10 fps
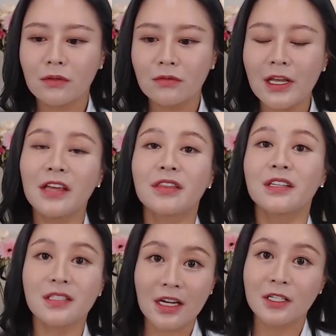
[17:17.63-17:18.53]
take
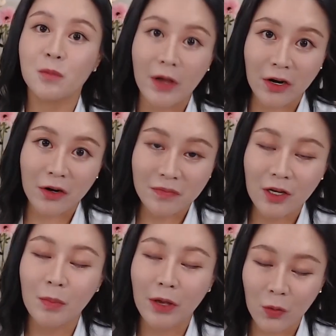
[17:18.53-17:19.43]
this test better,
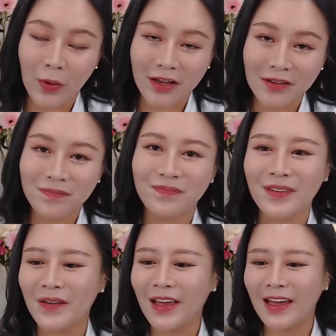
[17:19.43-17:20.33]
in a better way.
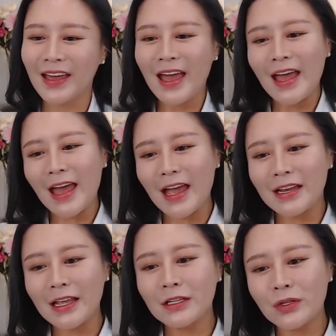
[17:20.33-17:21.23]
Okay,
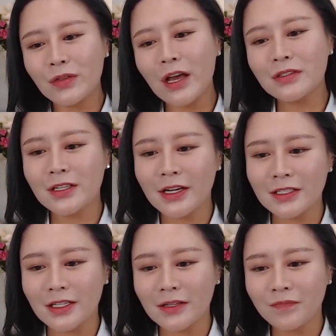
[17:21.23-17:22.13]
and in
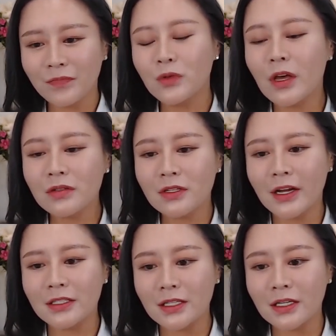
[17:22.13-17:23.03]
2019,
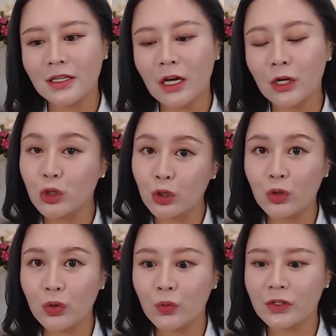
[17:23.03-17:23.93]

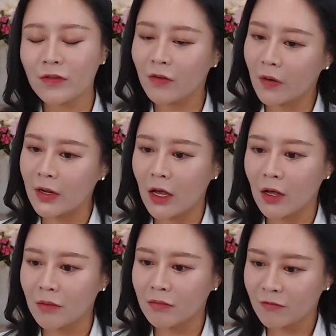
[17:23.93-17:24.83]
June was a very
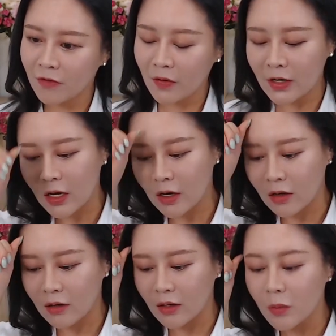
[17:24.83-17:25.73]

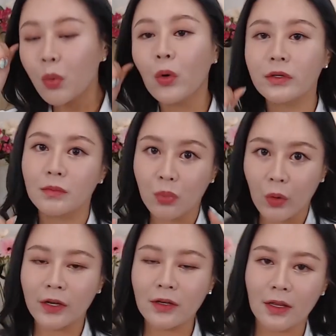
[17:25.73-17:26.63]
important
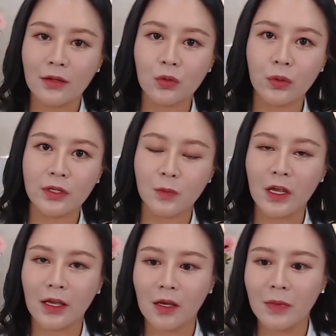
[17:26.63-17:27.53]
point in TOEIC
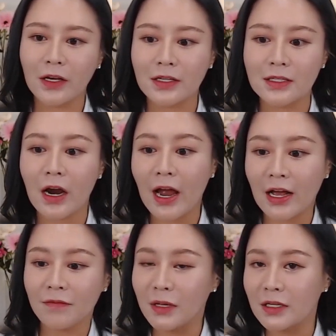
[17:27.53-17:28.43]
speaking because there
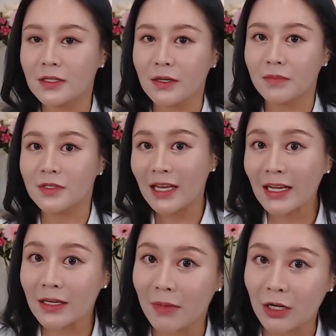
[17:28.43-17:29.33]
have been some
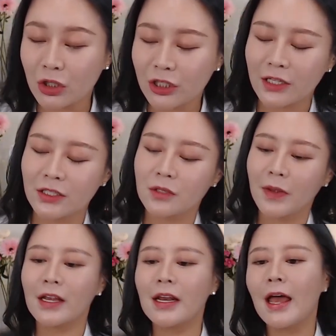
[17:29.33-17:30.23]
second major changes
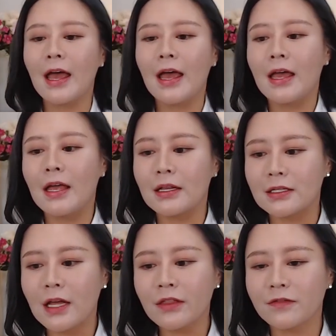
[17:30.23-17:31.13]
made.
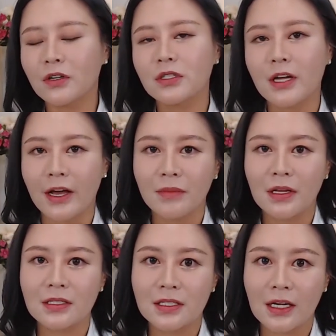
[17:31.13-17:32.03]
It's not the first time,
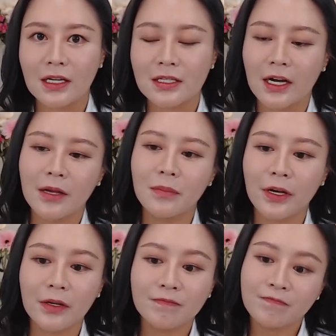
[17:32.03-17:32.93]
it's the second time,
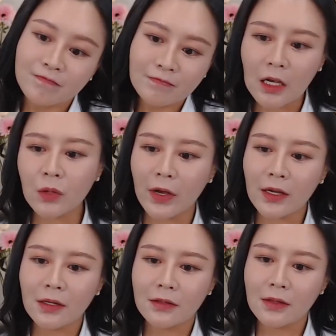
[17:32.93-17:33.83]
but
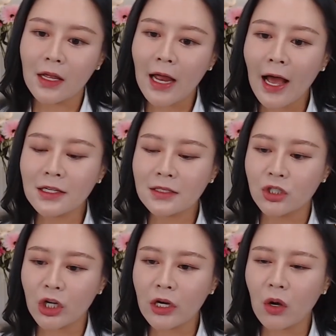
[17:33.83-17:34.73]
anyway, it has
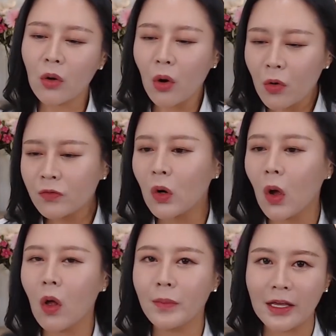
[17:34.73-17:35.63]

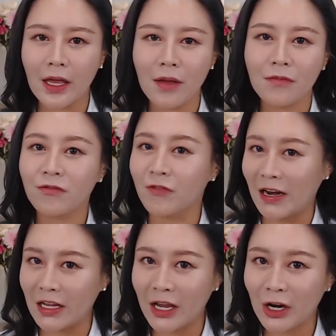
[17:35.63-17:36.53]
overall became
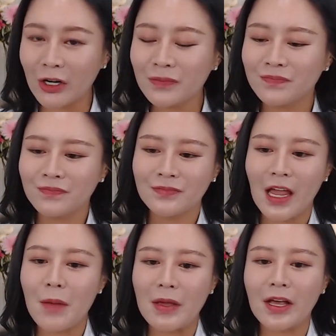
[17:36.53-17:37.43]
friendlier.
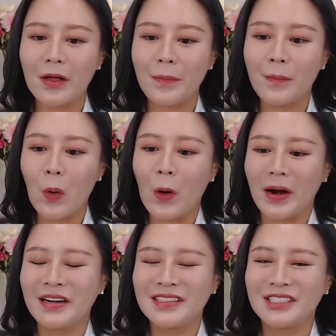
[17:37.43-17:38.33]
They have become
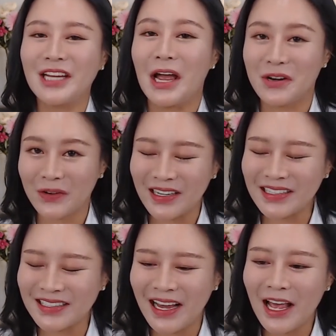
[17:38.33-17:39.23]
more
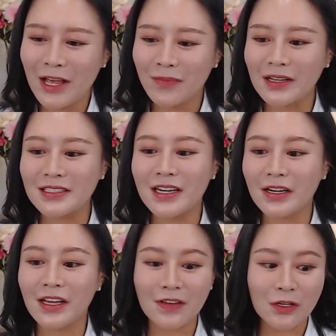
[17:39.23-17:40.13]
generous because
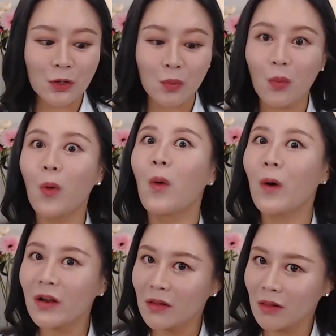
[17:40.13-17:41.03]
they're giving you
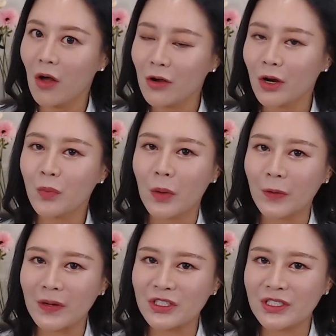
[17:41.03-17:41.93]
longer
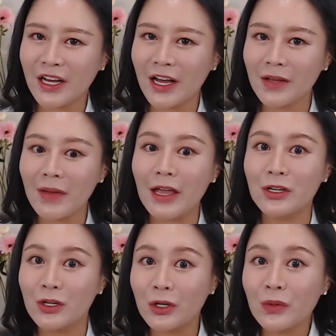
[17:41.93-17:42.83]
preparation time and
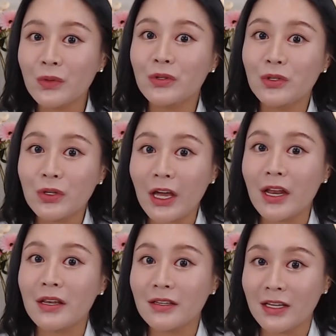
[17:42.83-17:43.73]
you
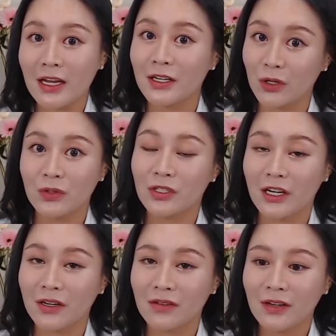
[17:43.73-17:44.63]
can take notes
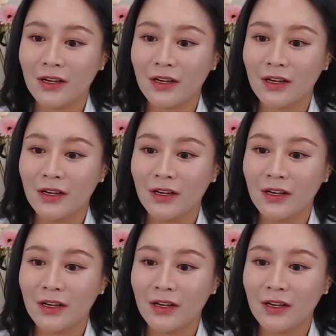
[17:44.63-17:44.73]
now.